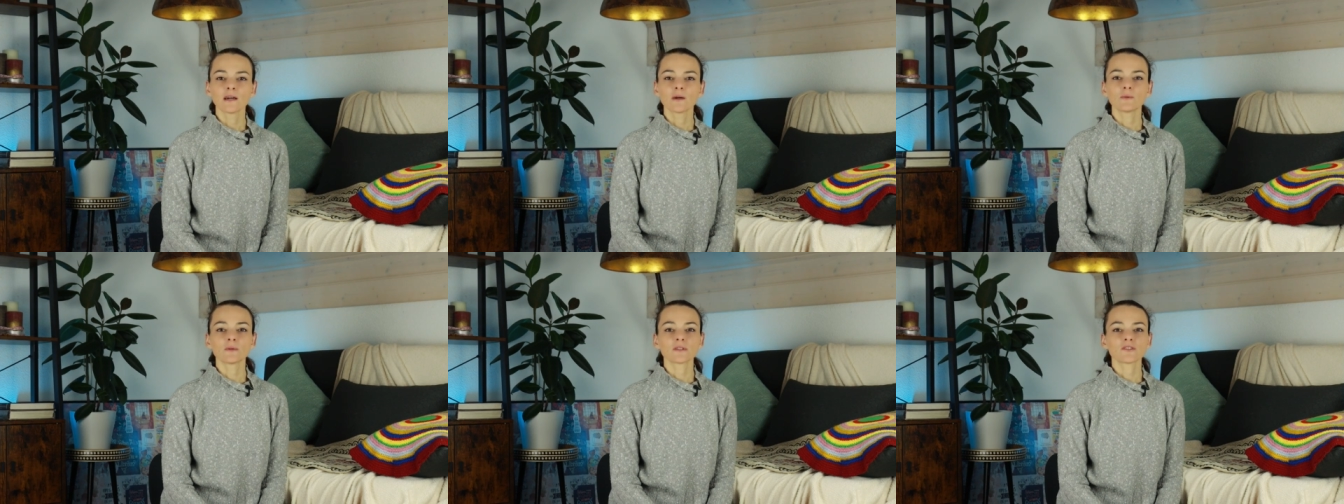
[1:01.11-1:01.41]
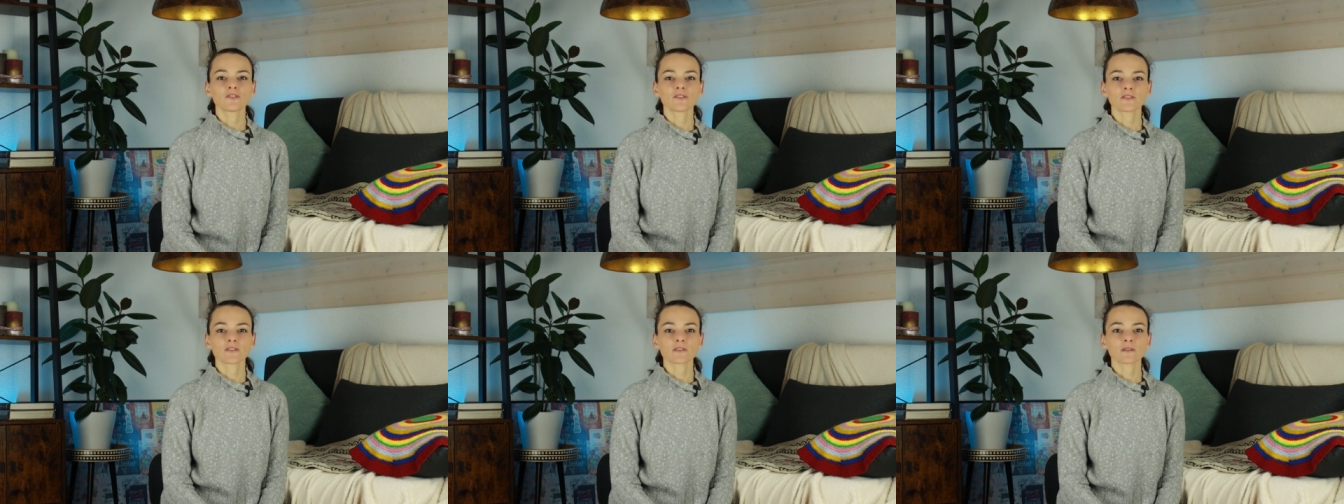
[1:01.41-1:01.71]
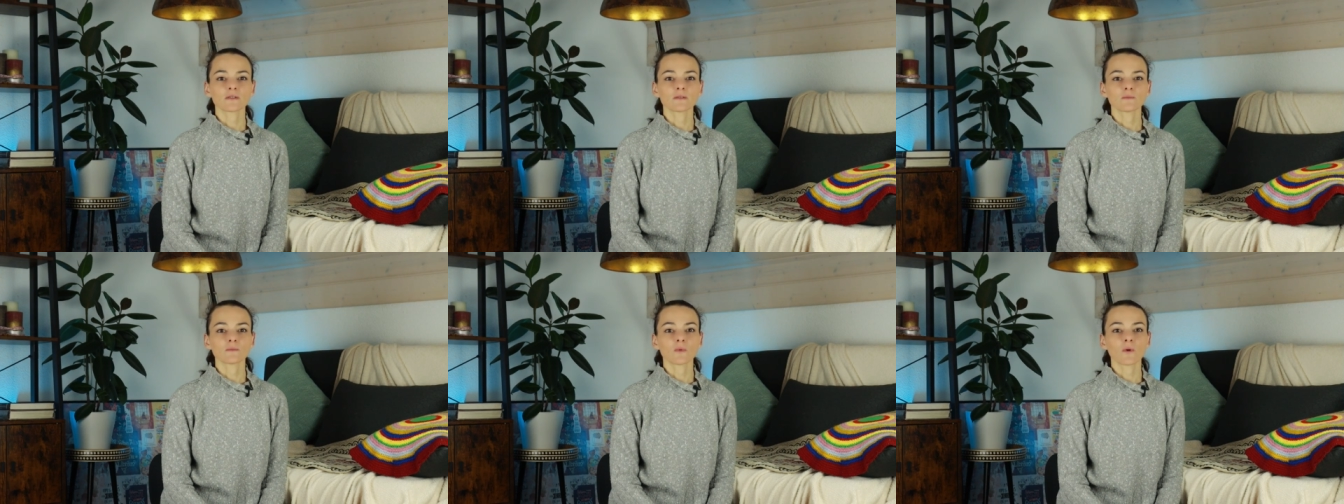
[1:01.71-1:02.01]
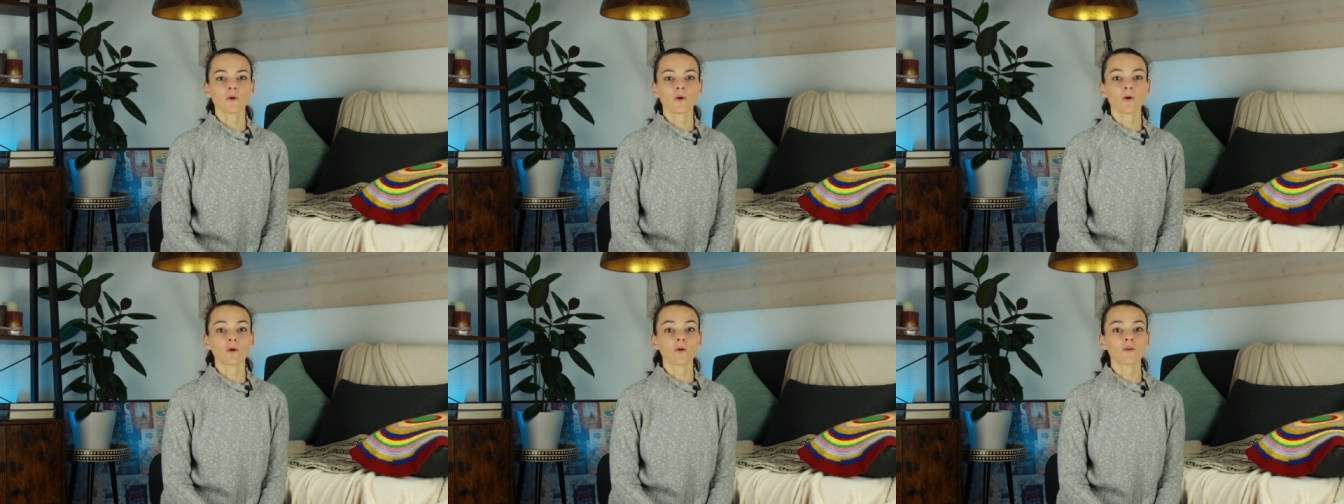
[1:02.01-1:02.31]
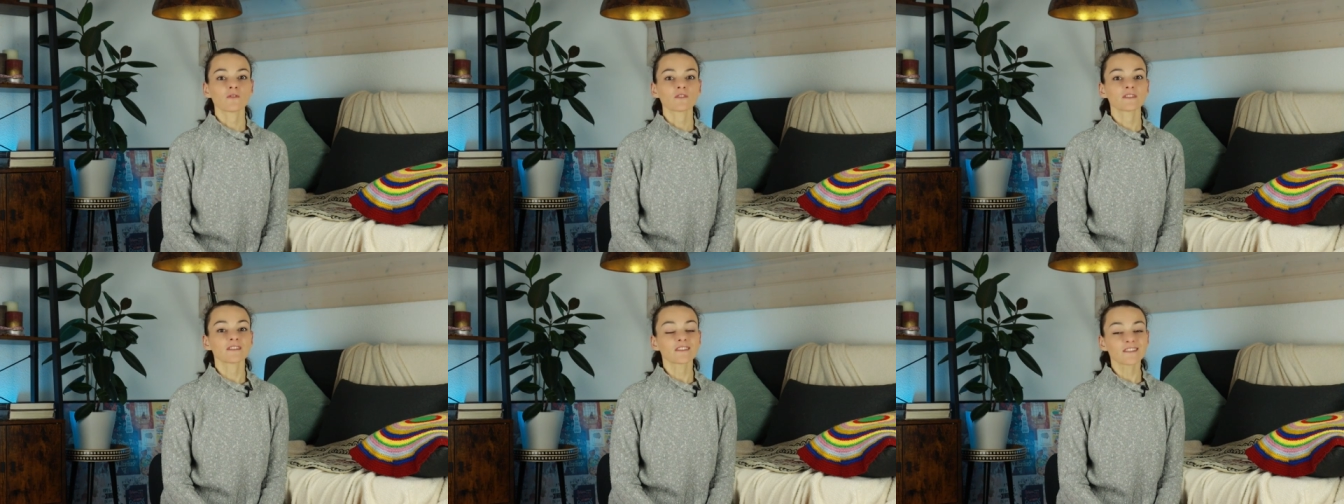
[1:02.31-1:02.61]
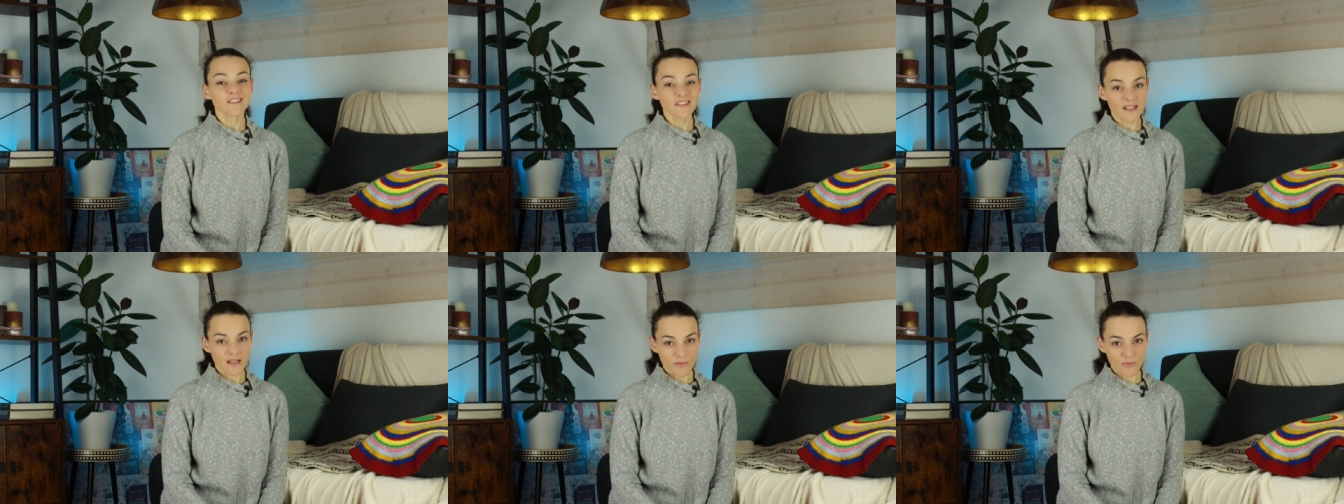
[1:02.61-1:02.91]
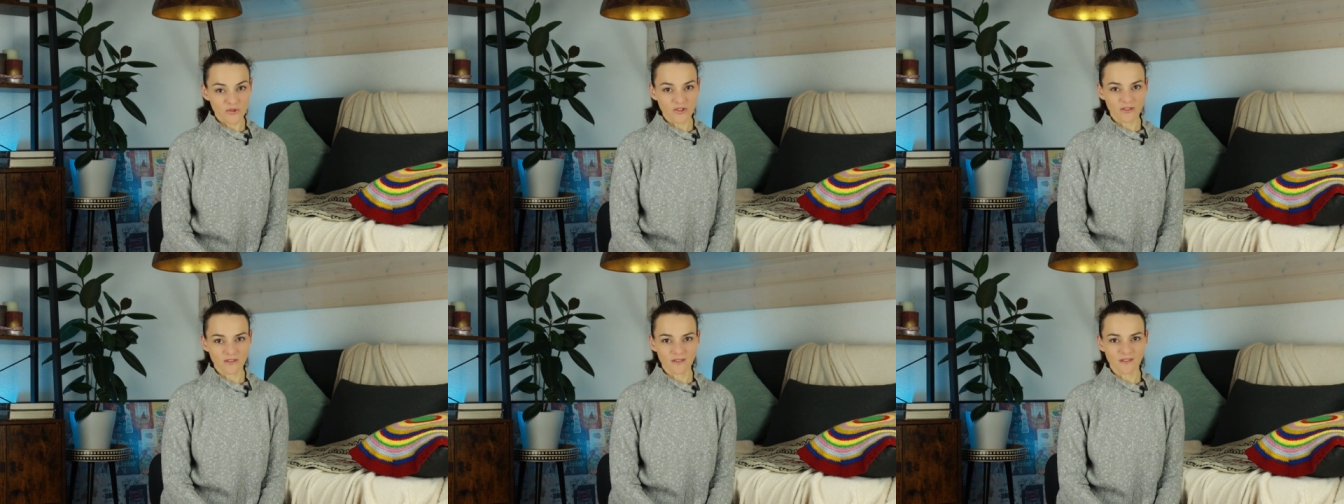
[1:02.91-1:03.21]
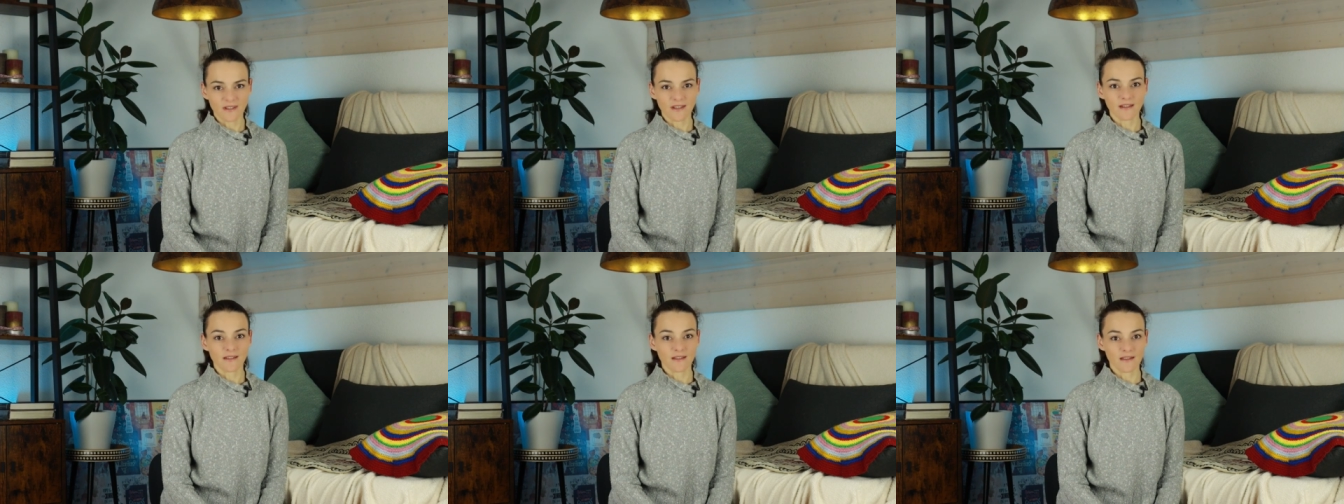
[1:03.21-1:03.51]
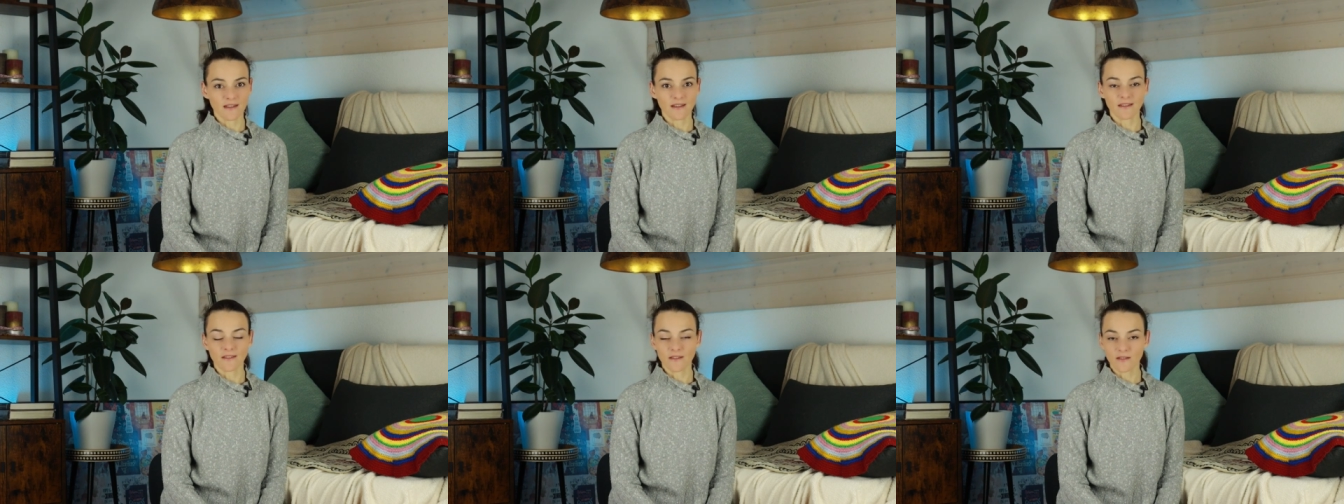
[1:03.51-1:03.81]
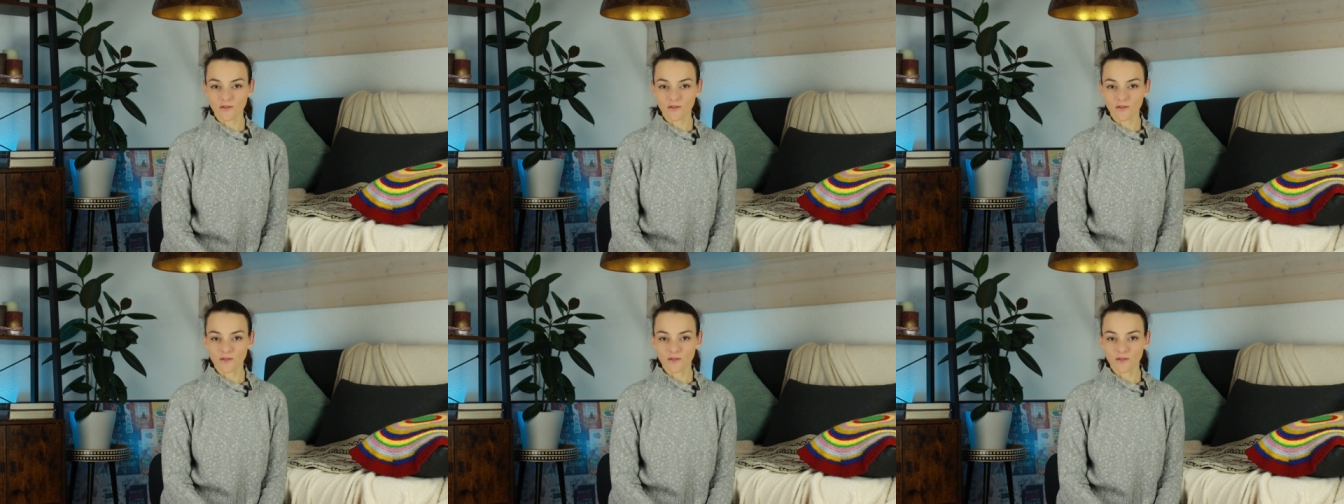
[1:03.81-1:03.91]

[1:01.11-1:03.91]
which is more of an exception than